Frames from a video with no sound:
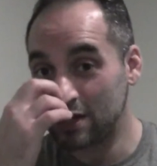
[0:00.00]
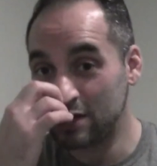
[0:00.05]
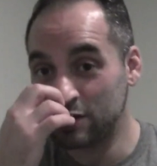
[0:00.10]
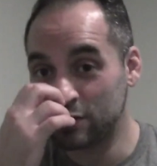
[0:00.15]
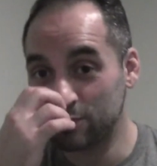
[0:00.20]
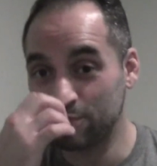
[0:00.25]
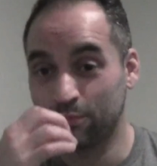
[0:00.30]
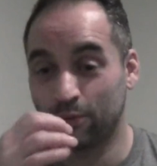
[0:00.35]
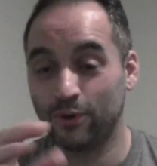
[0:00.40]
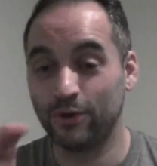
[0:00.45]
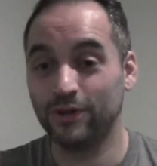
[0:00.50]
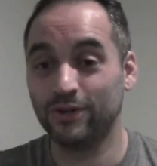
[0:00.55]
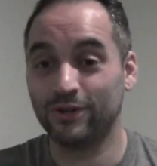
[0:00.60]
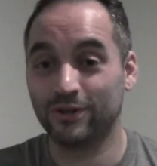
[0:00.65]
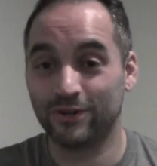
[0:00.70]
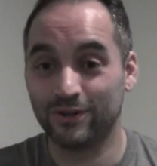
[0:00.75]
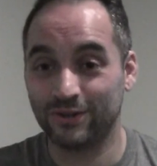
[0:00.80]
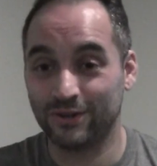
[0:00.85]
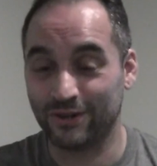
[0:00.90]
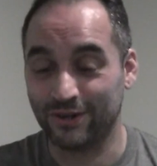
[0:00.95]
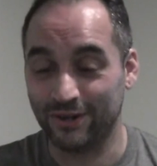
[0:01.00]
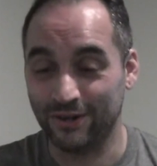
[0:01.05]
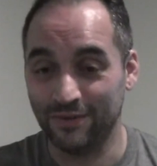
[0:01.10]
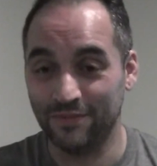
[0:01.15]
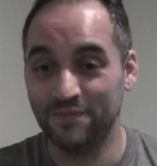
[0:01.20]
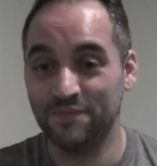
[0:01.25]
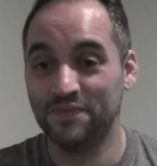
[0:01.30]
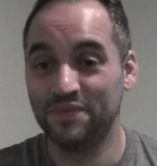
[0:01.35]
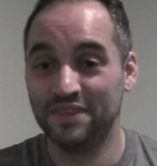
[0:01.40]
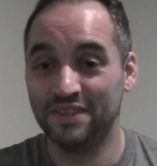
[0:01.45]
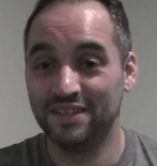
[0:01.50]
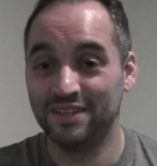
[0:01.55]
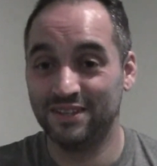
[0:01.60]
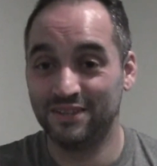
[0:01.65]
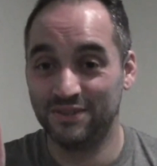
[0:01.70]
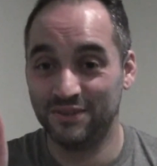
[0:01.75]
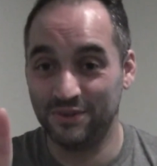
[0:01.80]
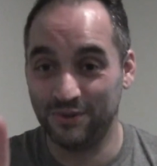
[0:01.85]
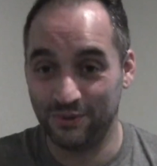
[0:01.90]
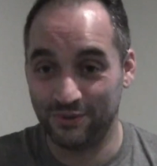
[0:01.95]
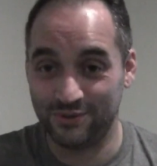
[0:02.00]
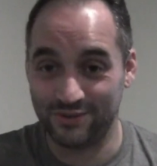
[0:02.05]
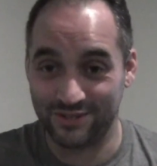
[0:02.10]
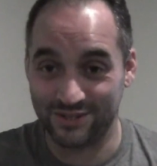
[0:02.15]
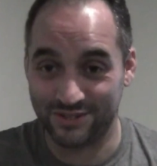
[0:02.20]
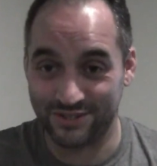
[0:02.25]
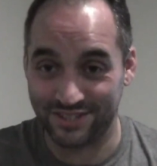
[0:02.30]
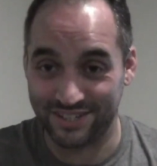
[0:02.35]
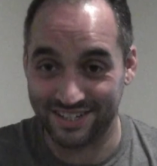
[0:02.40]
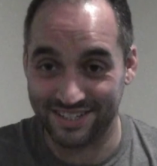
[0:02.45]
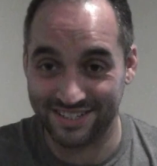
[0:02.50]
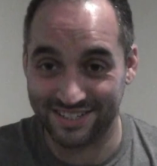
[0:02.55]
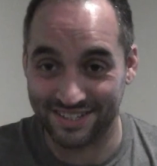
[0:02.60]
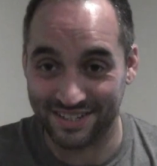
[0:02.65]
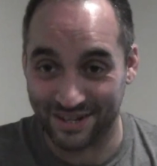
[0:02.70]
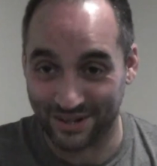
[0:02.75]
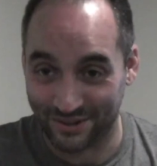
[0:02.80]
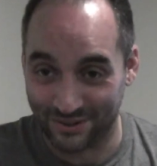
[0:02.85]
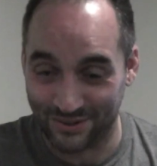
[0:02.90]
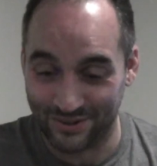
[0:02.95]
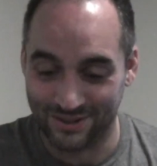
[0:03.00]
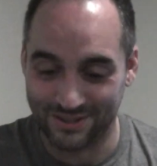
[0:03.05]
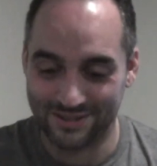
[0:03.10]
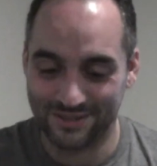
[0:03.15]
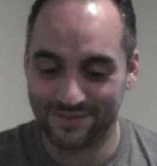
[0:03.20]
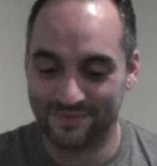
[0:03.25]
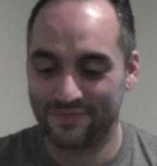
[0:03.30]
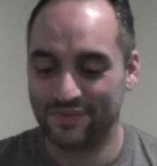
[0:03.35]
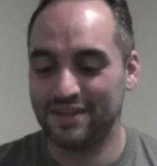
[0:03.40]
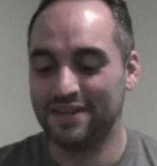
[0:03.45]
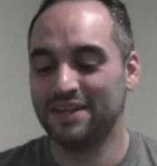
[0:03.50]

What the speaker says: Spoiler alert, no such thing as Santa Claus.